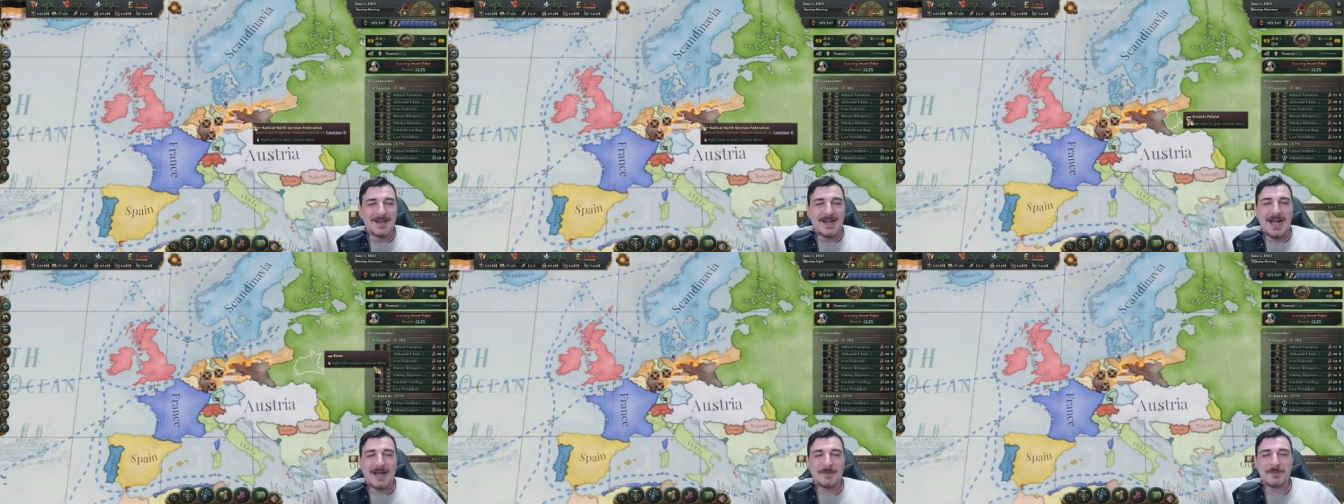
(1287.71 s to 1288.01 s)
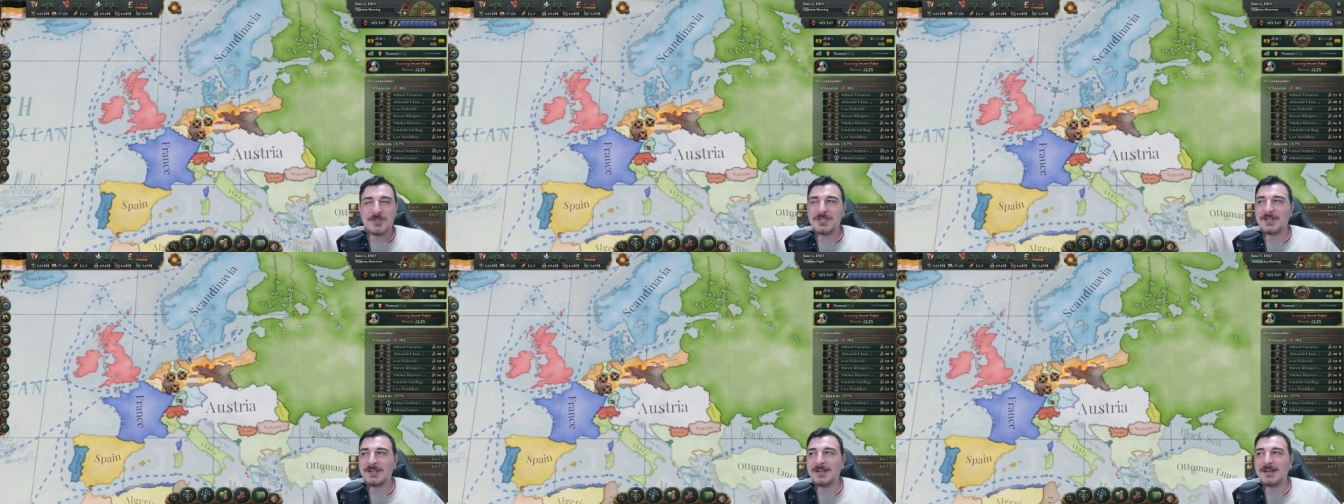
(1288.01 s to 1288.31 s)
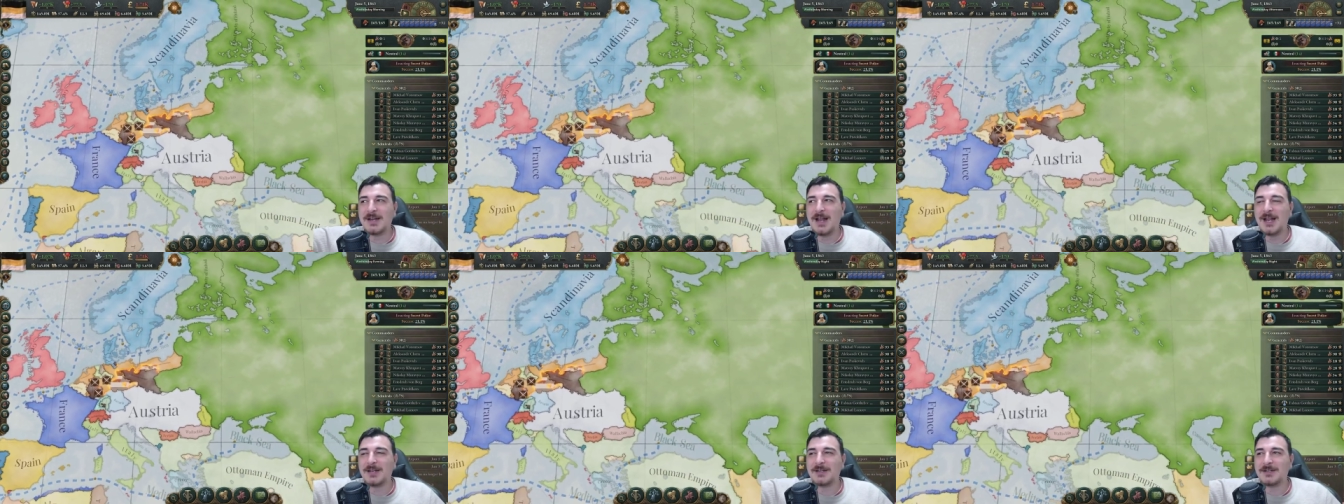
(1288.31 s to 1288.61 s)
I'm just gonna
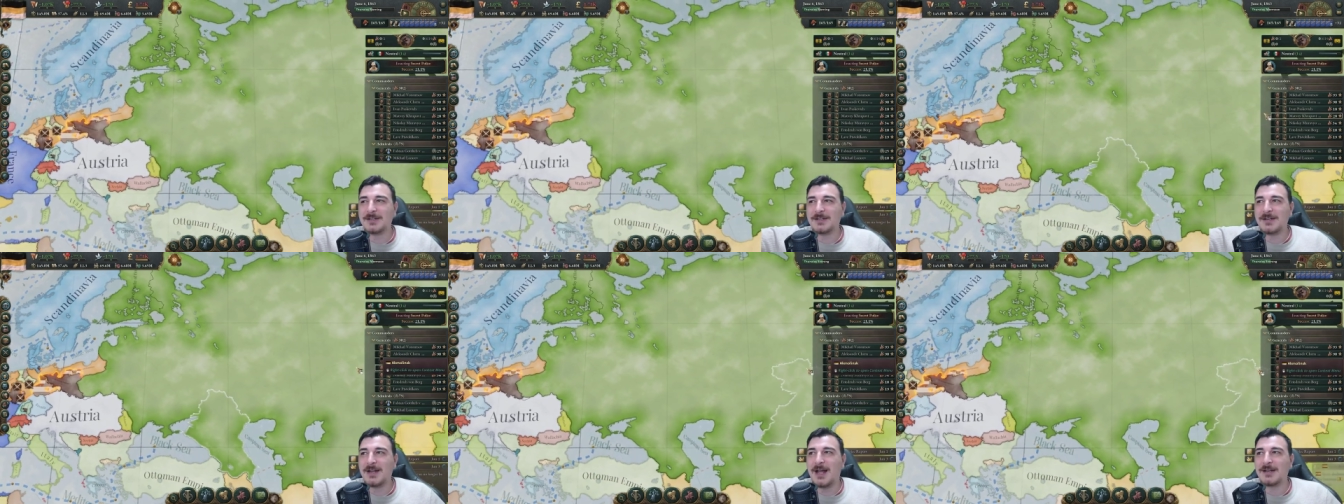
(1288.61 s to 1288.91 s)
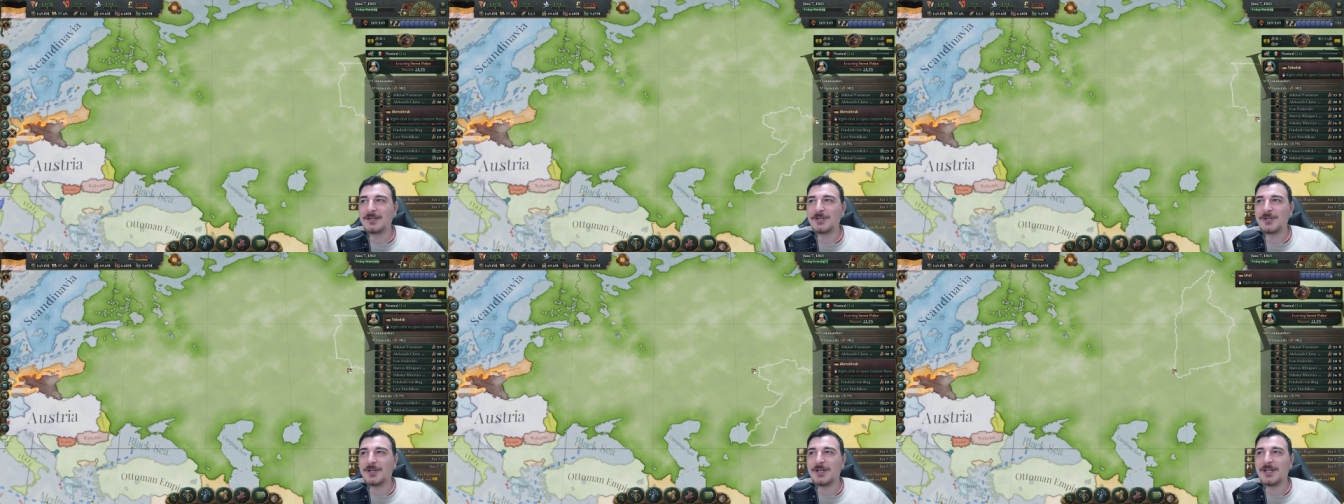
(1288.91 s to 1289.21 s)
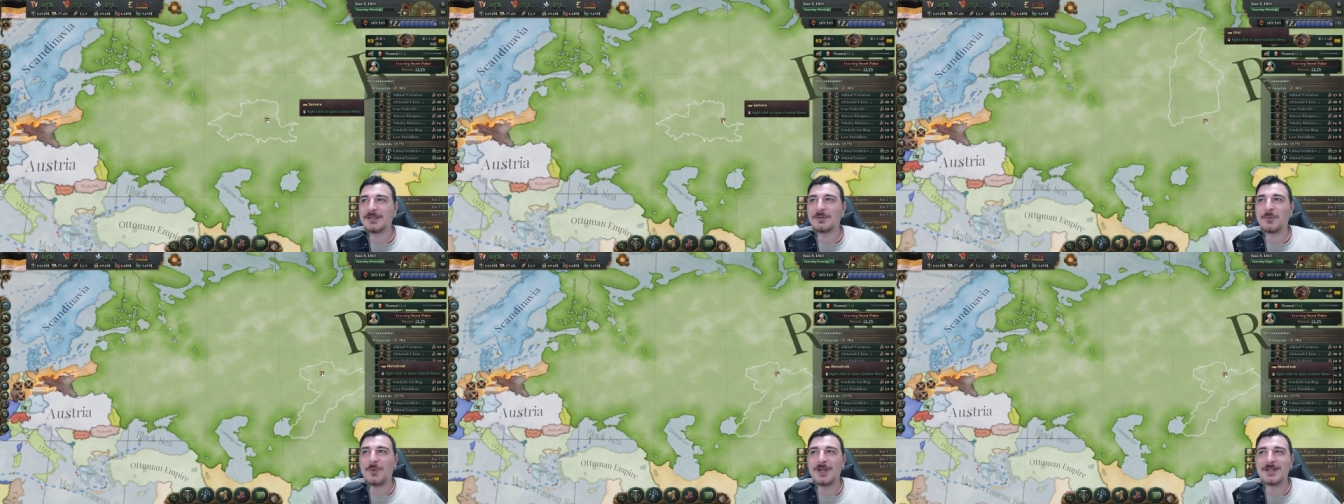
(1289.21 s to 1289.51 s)
not not look
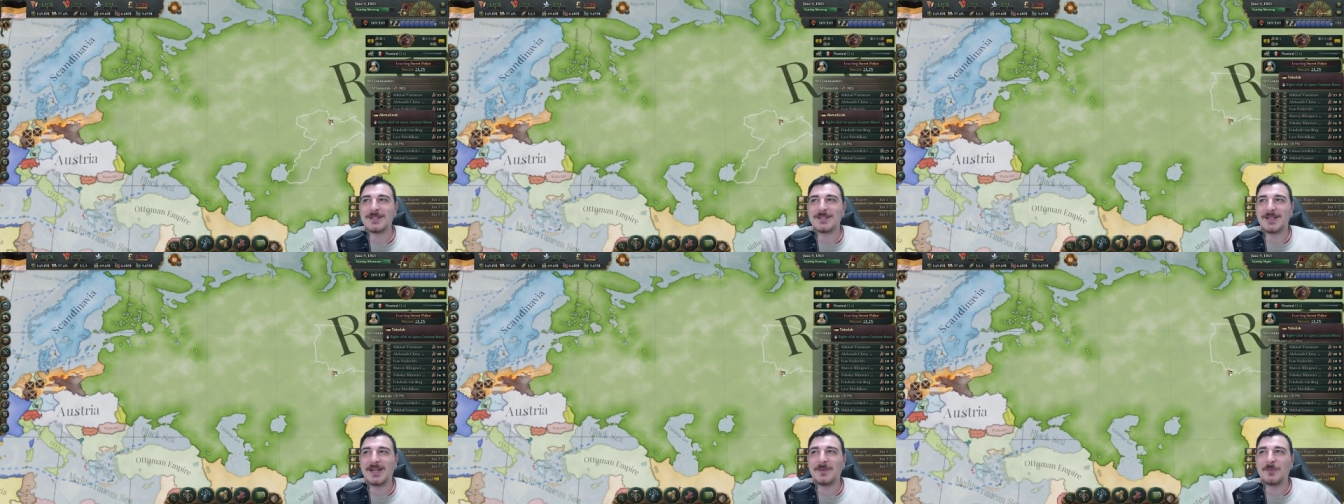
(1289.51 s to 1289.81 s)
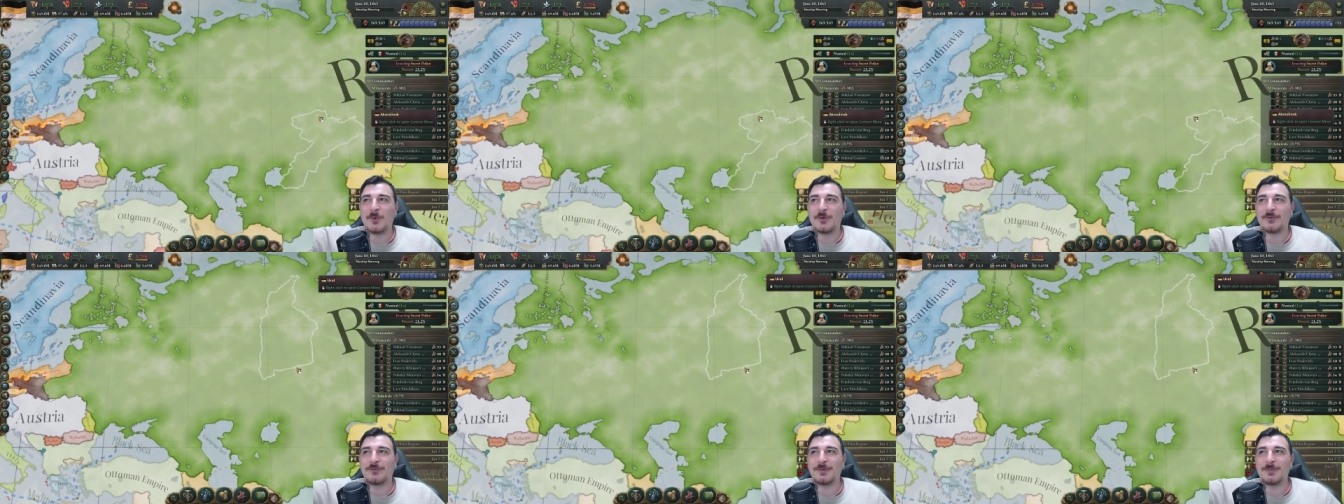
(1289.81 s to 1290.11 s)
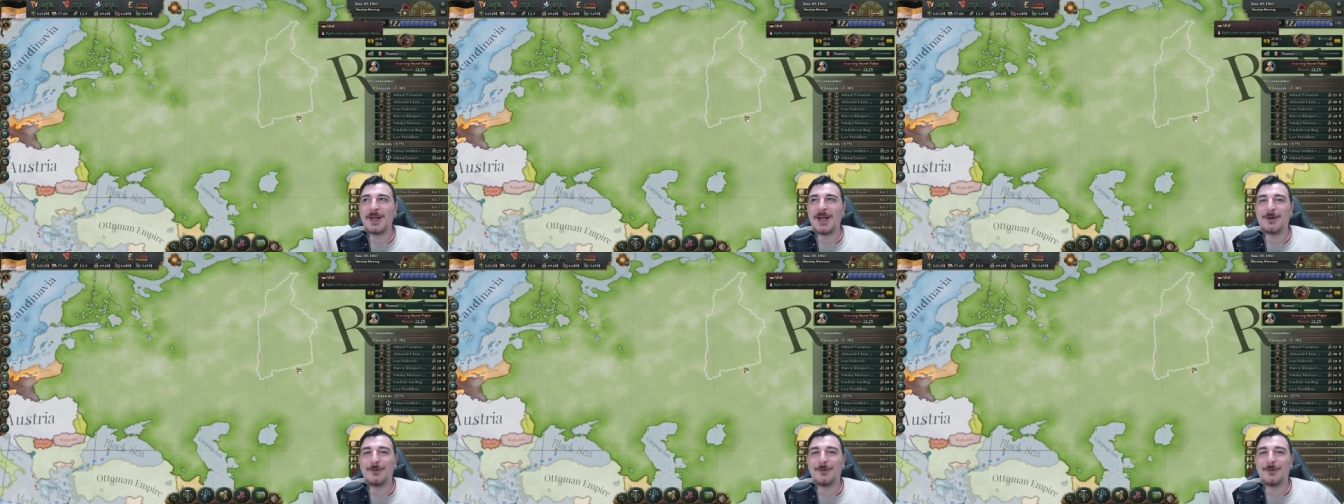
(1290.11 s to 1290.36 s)
at the West anymore from now